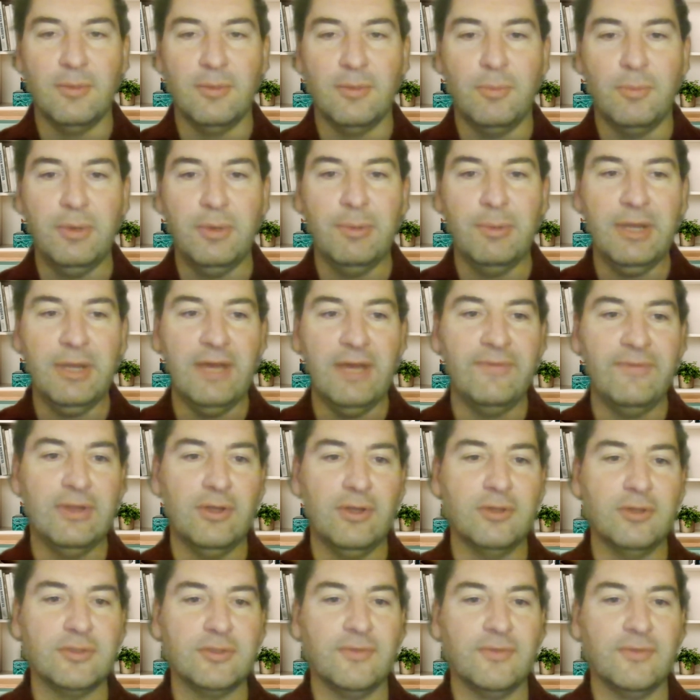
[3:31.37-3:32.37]
we have a
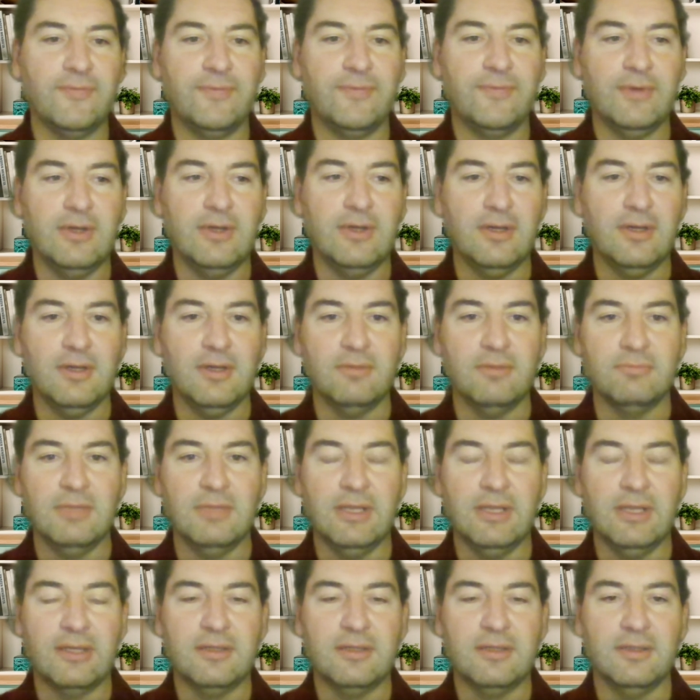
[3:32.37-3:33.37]
lot of
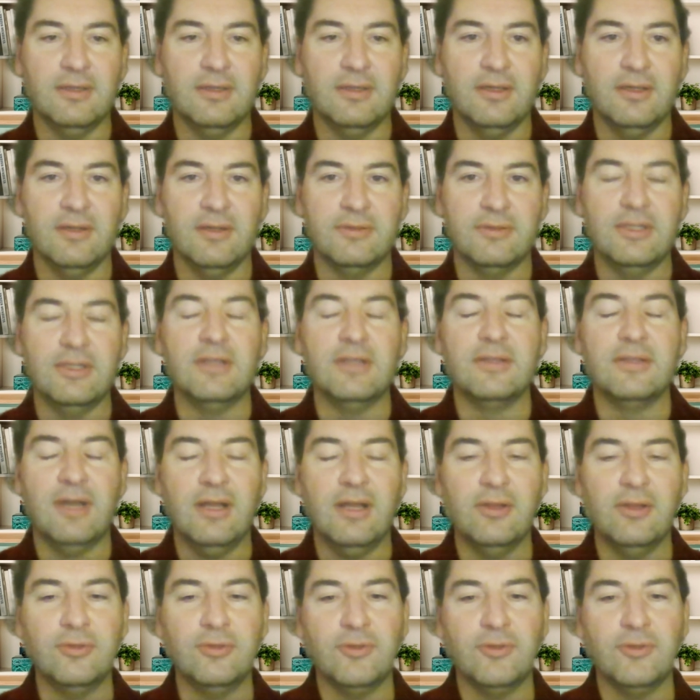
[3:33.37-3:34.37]
there
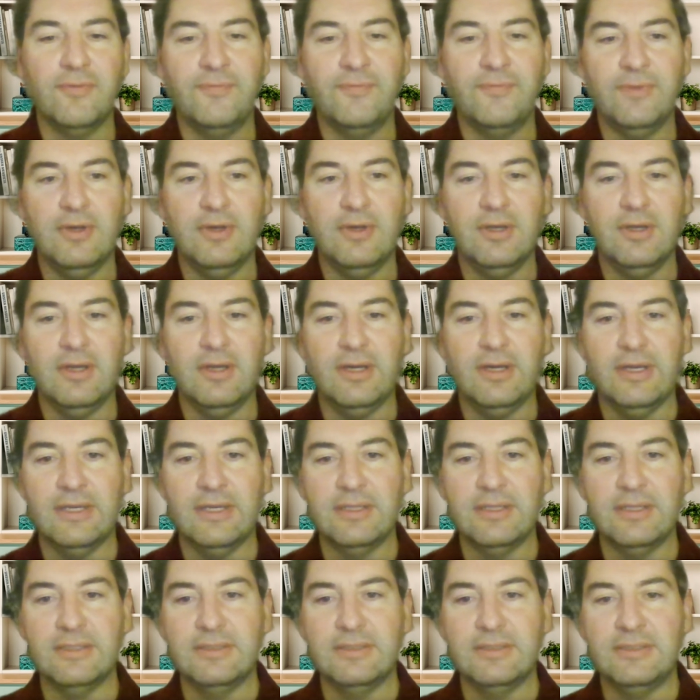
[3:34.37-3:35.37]
are a lot of
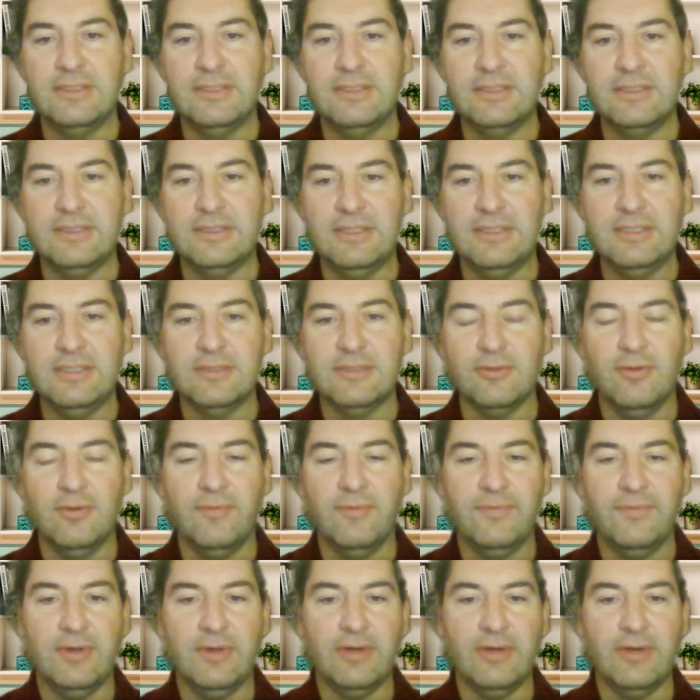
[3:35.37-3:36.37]
disease
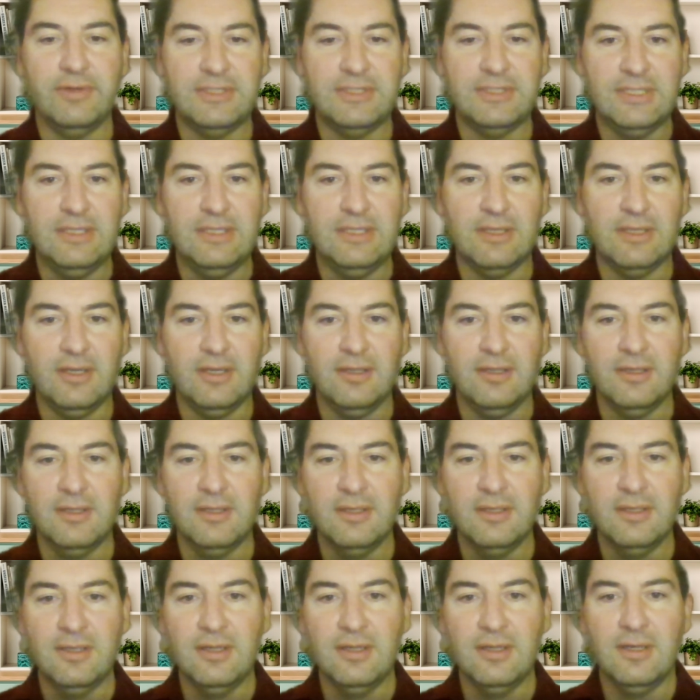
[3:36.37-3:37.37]
of retina,
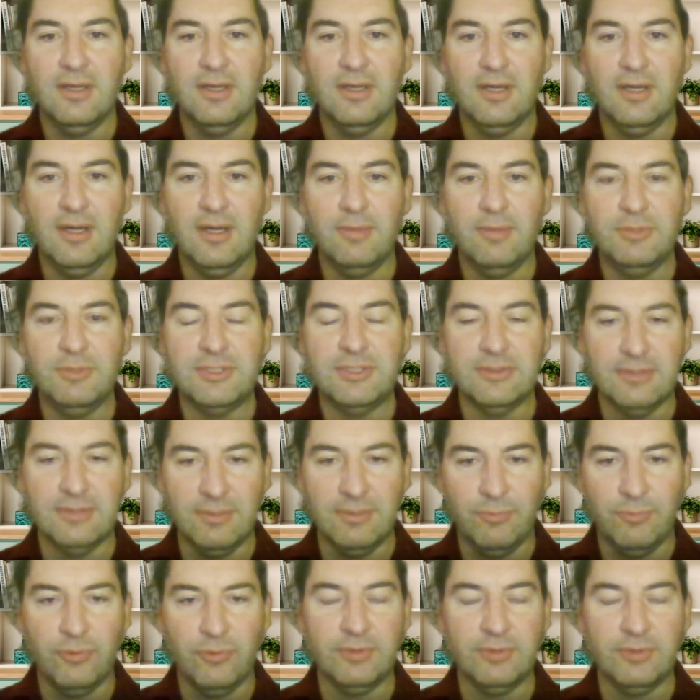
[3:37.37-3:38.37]
which is
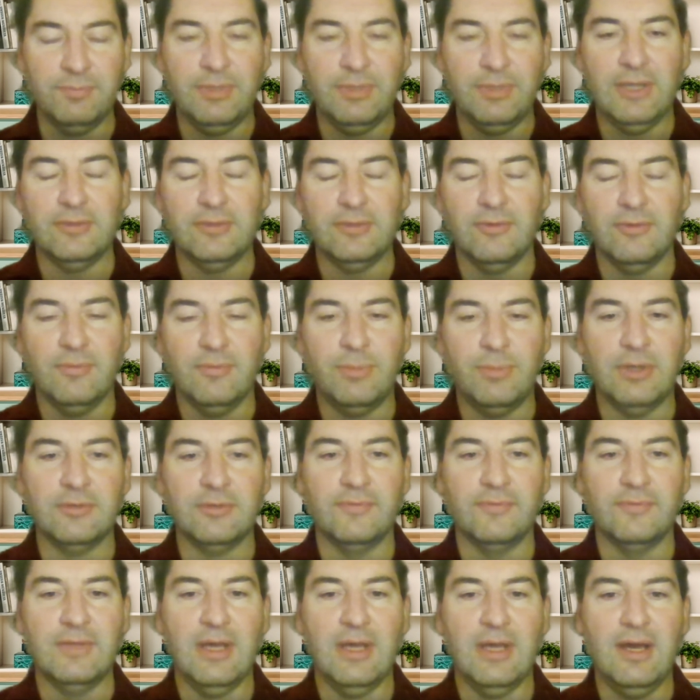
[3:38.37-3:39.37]
an important part
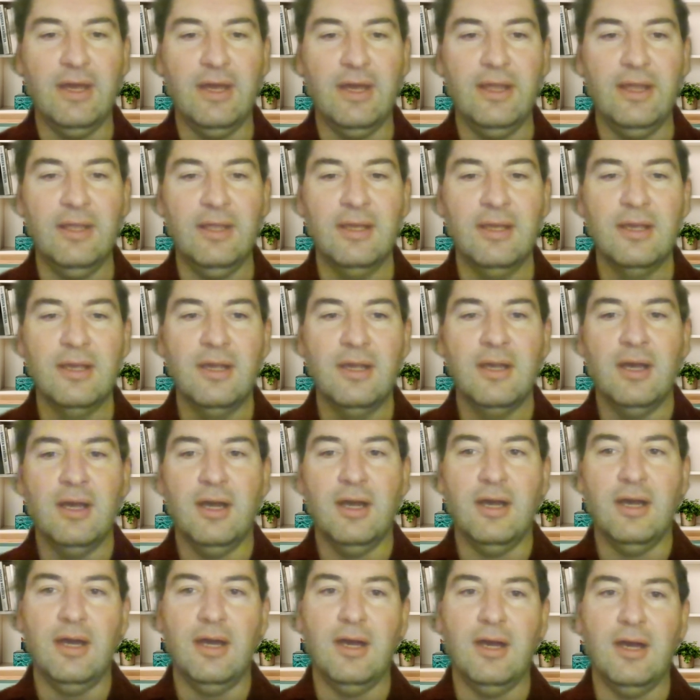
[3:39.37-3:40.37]
of the eye,
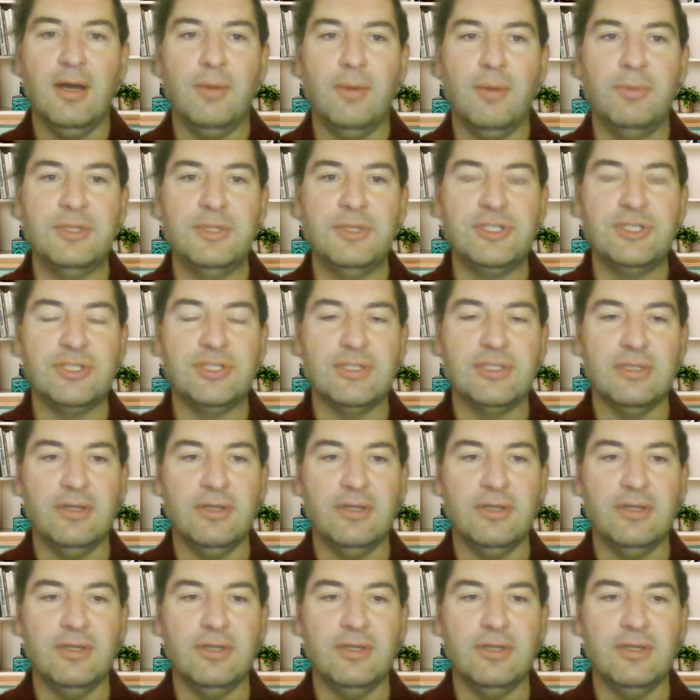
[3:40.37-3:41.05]
which